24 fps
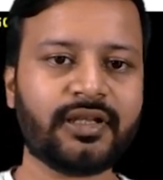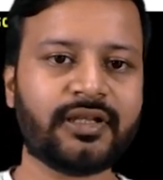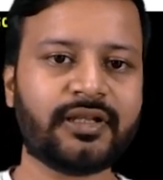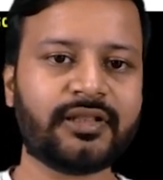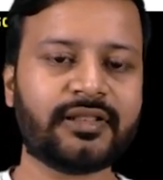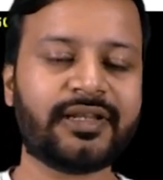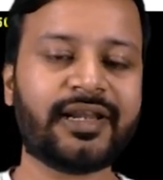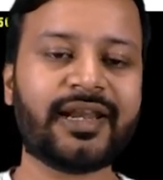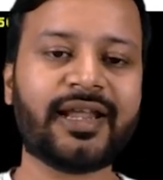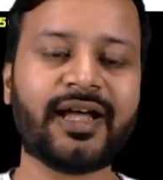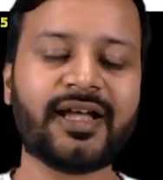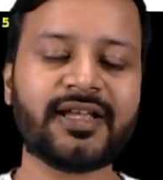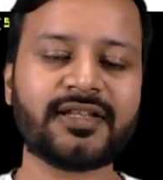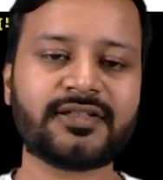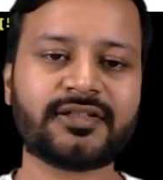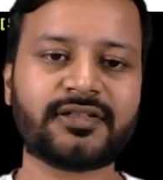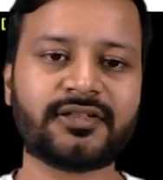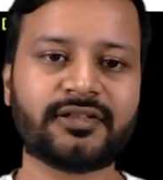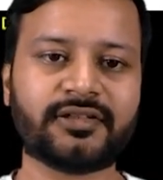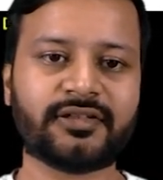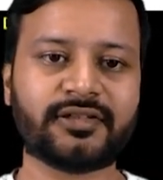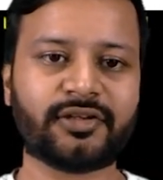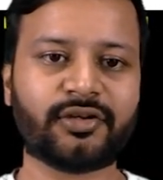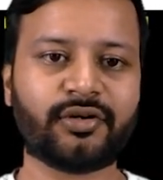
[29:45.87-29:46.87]
last
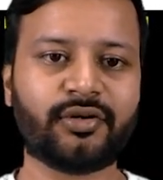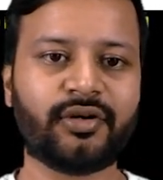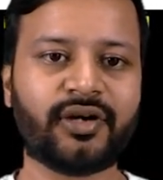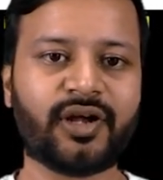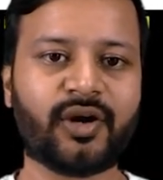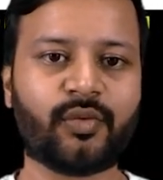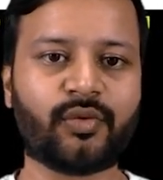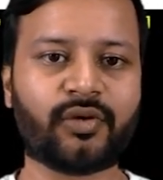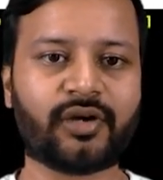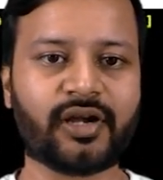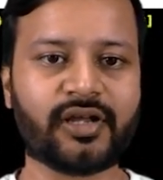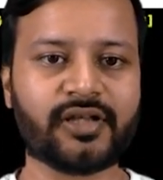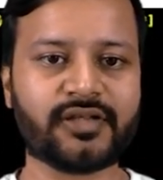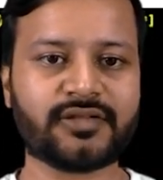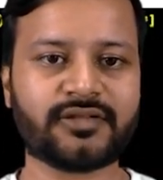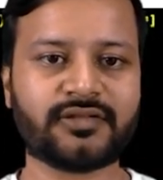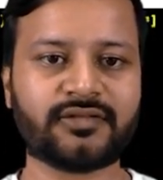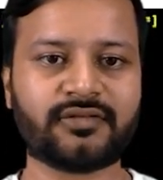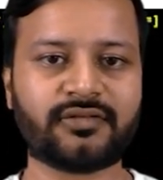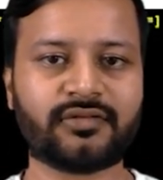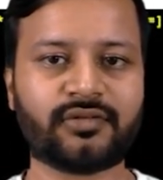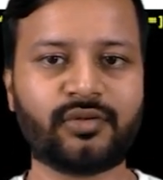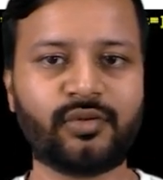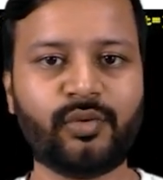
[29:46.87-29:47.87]
doubt class.
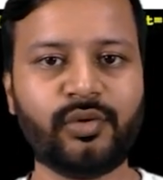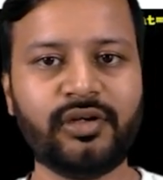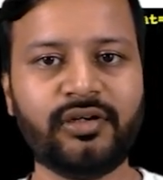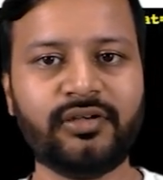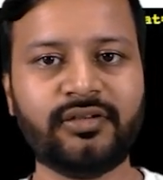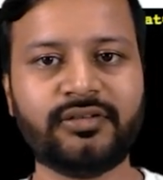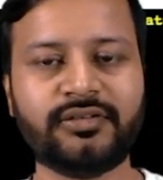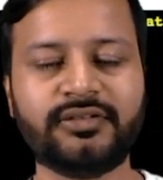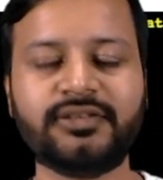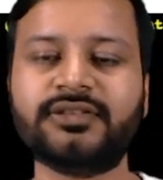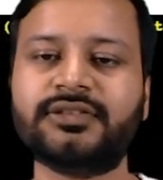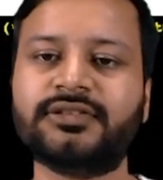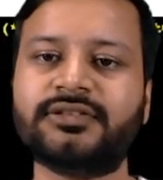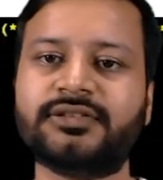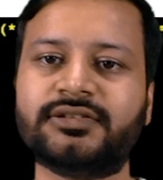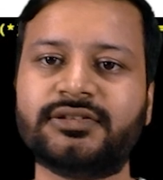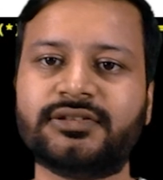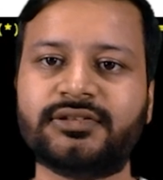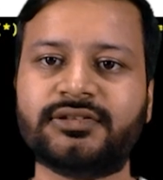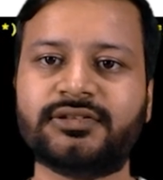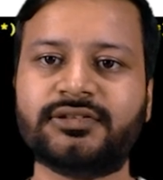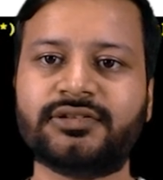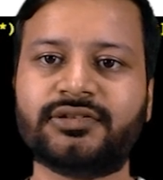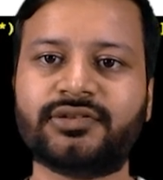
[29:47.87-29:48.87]
Cool.
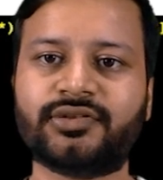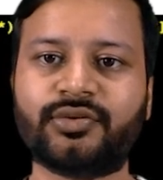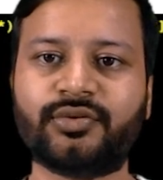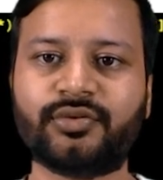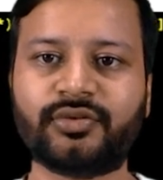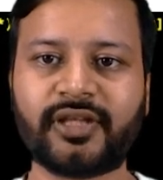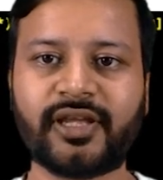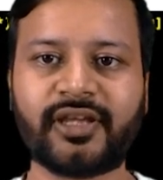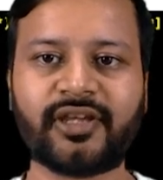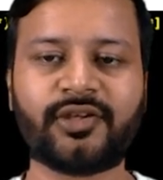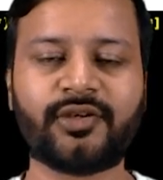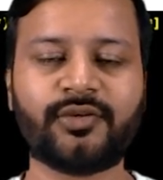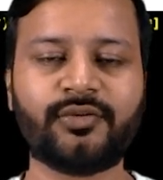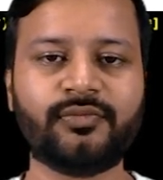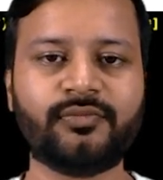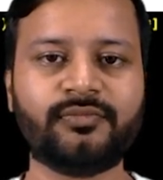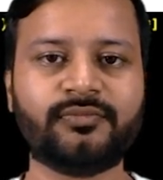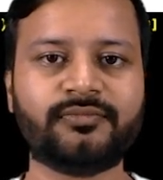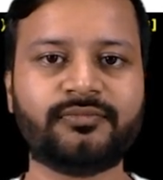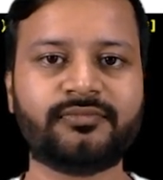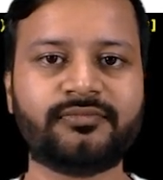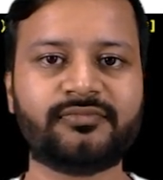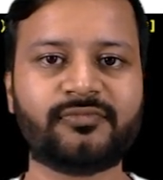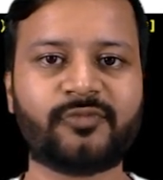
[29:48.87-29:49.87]
So thank you
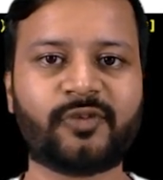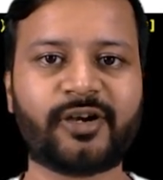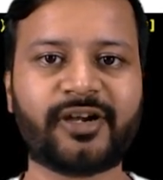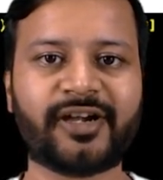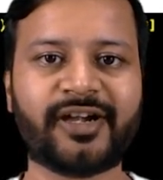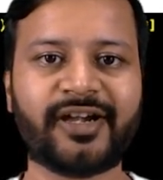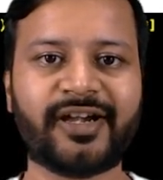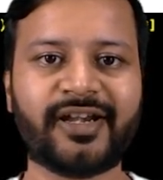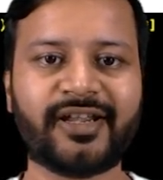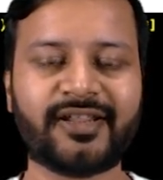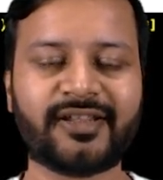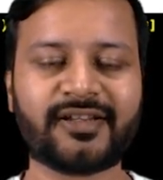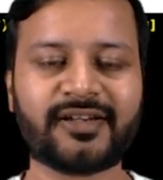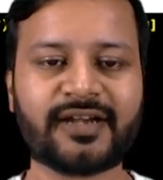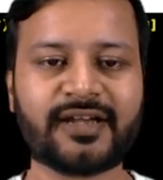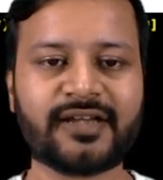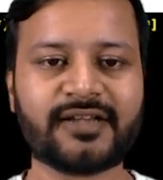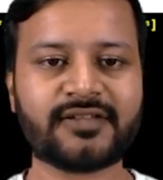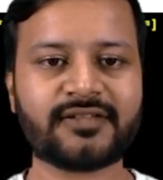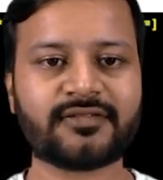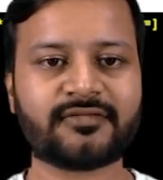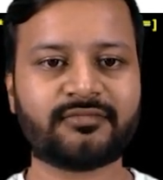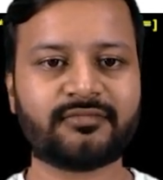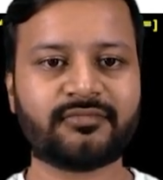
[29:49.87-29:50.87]
for attending the
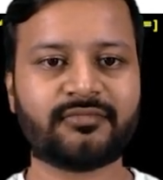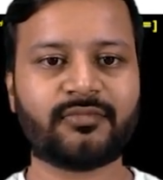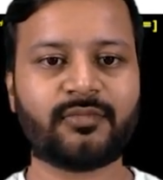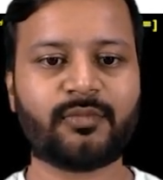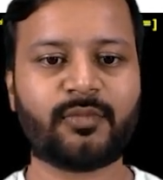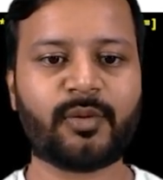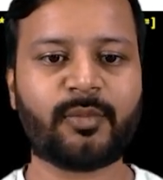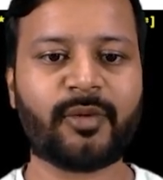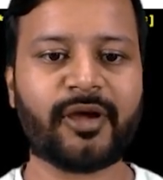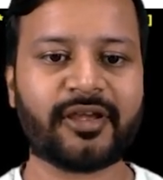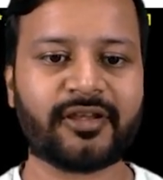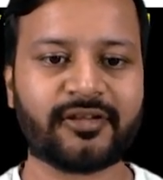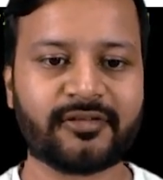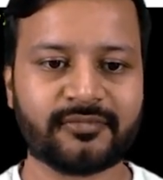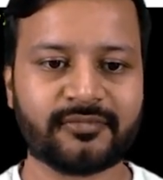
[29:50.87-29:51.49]
class. Bye bye.